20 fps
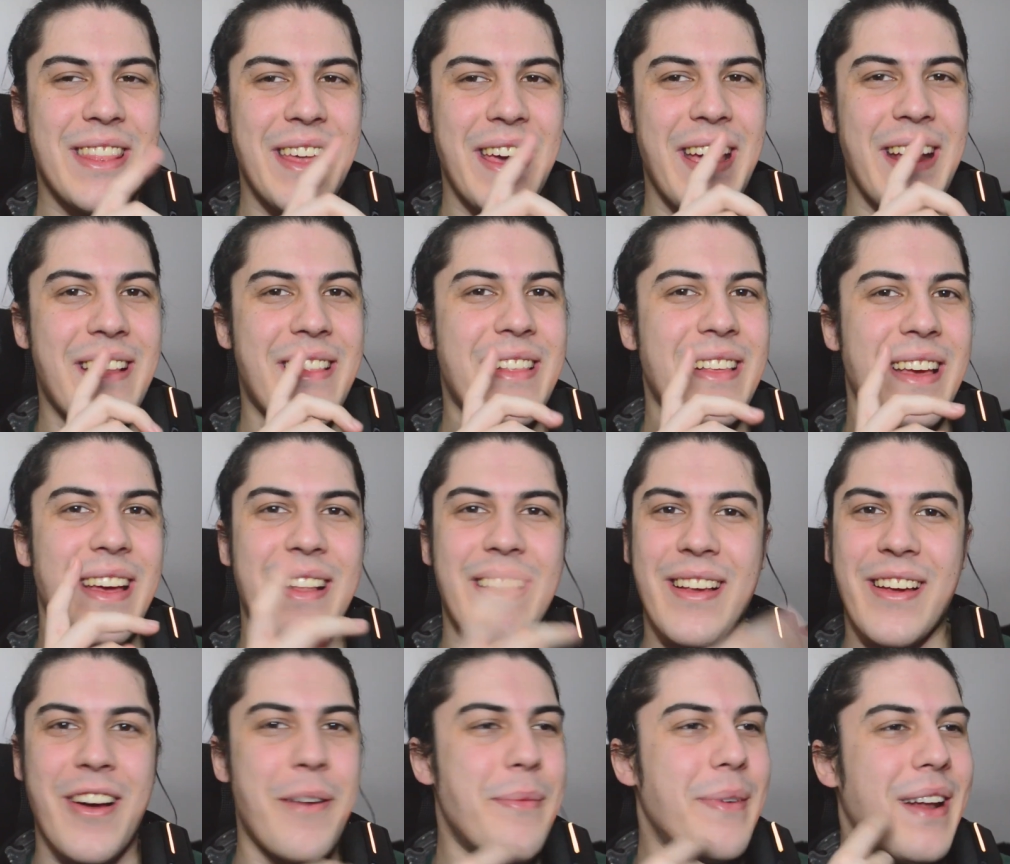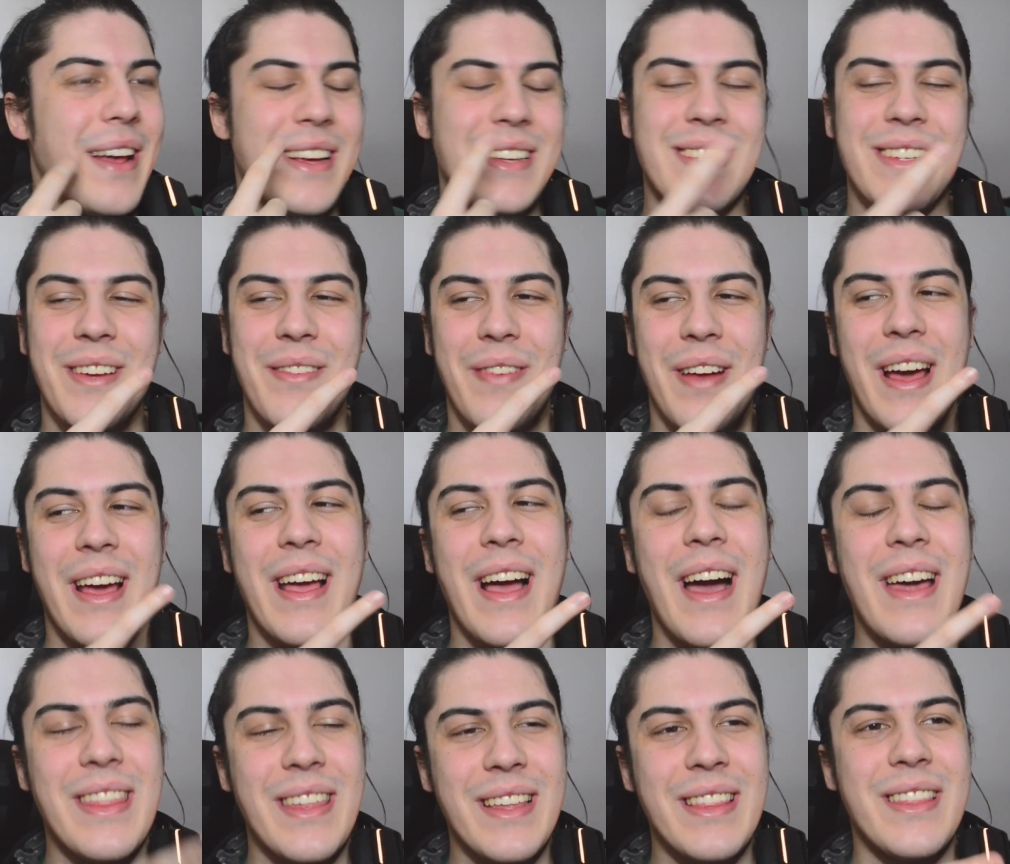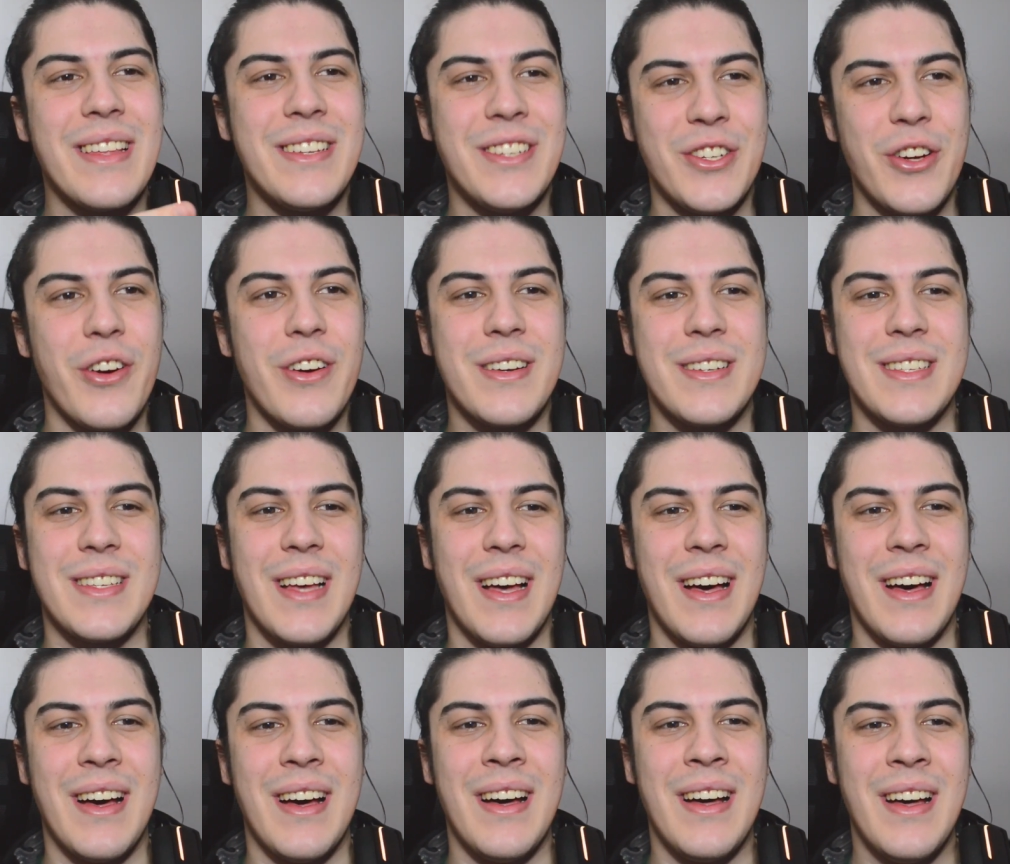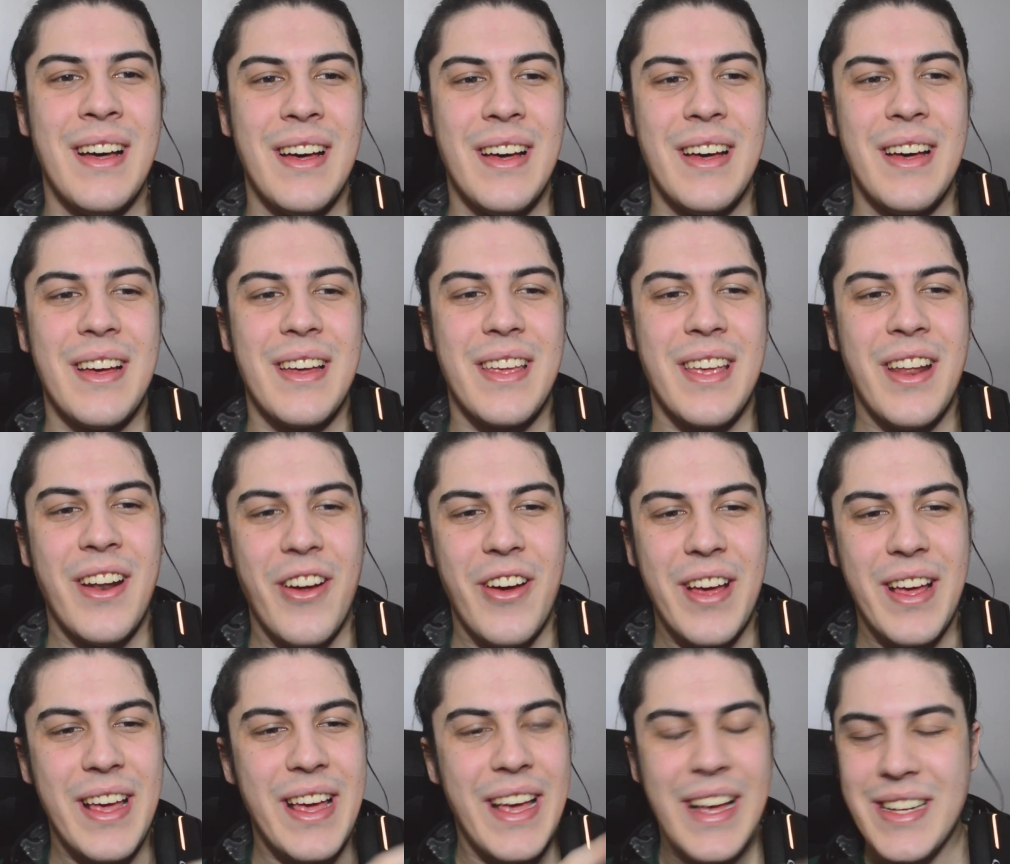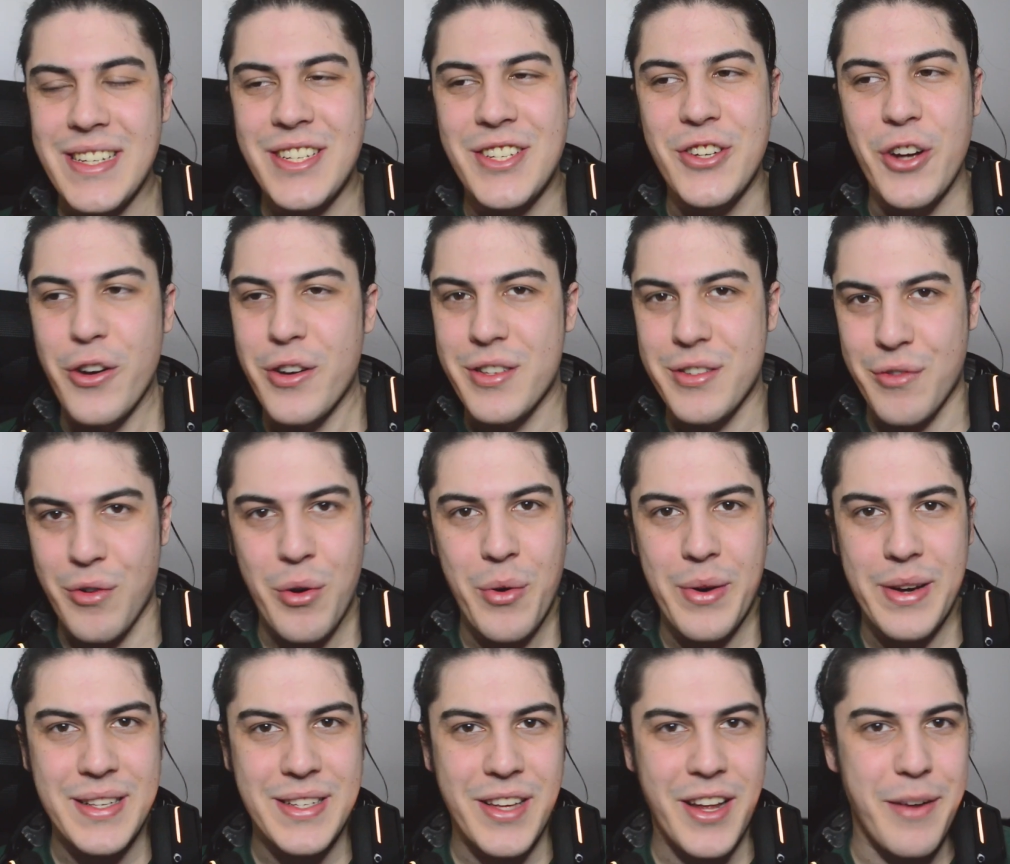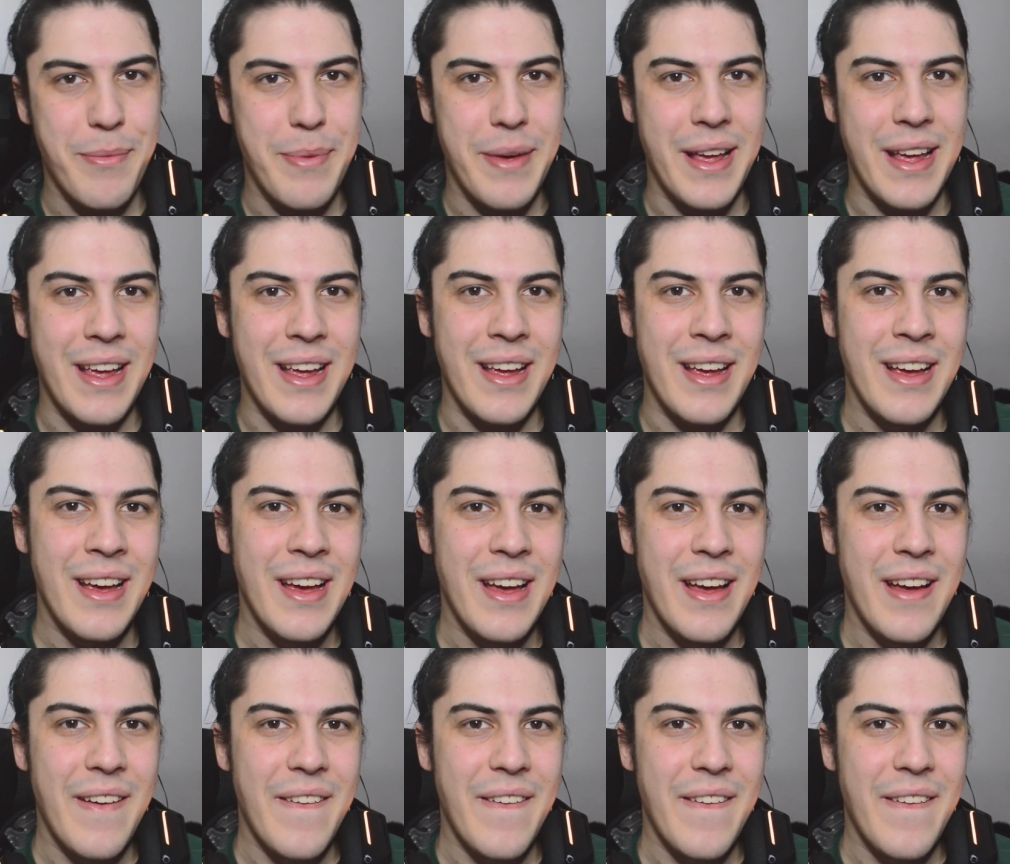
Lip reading: it's a combination of like, I think the jokes are, you know, his jokes are always going to be